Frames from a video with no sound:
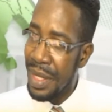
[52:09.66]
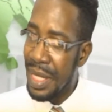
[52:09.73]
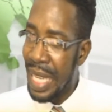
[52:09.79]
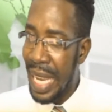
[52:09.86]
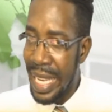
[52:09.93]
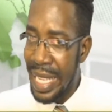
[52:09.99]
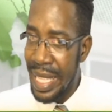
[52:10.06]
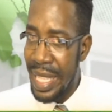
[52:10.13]

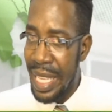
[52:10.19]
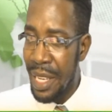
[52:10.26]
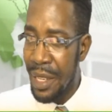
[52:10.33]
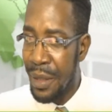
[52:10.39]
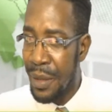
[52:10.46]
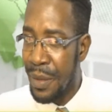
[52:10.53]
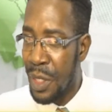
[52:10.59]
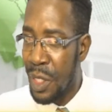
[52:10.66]
idea
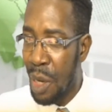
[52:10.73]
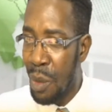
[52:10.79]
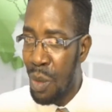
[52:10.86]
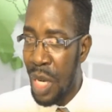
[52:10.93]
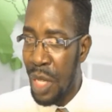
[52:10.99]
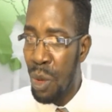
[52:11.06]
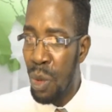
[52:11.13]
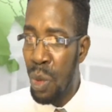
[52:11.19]
of
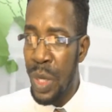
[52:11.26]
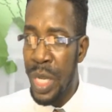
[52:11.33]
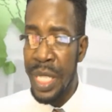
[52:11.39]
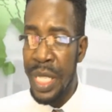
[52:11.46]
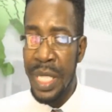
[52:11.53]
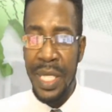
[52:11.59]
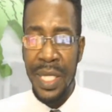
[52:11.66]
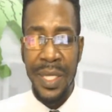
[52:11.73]
someone who
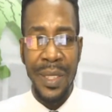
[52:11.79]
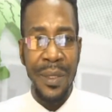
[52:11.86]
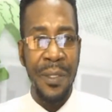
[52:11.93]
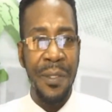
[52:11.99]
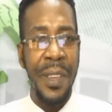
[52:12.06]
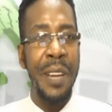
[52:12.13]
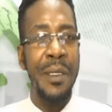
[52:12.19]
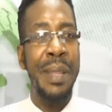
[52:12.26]
is
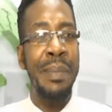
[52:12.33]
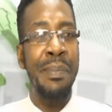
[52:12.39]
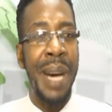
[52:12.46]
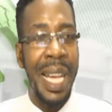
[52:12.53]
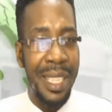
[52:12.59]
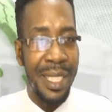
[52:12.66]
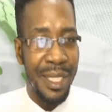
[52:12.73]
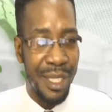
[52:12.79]
fair and
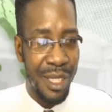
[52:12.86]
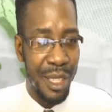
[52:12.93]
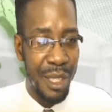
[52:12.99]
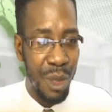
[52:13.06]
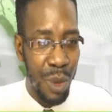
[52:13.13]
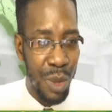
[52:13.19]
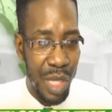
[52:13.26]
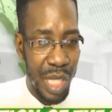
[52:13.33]
balanced,
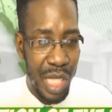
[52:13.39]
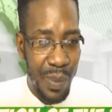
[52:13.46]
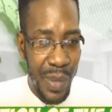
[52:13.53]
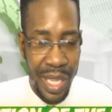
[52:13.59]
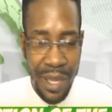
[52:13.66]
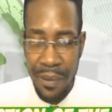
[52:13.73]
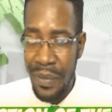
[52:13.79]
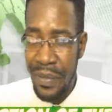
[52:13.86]
so to speak?
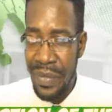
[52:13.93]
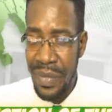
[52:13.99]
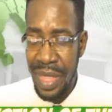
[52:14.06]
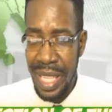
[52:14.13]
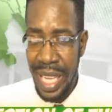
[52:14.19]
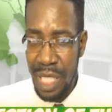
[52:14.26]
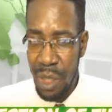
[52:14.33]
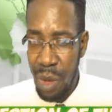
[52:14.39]

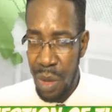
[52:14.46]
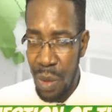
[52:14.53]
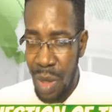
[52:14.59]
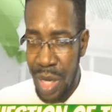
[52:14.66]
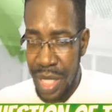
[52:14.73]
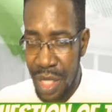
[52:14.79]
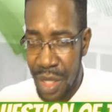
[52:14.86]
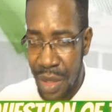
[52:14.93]
That's what we
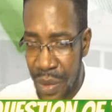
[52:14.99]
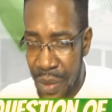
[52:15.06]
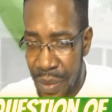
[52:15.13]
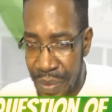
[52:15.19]
want to know.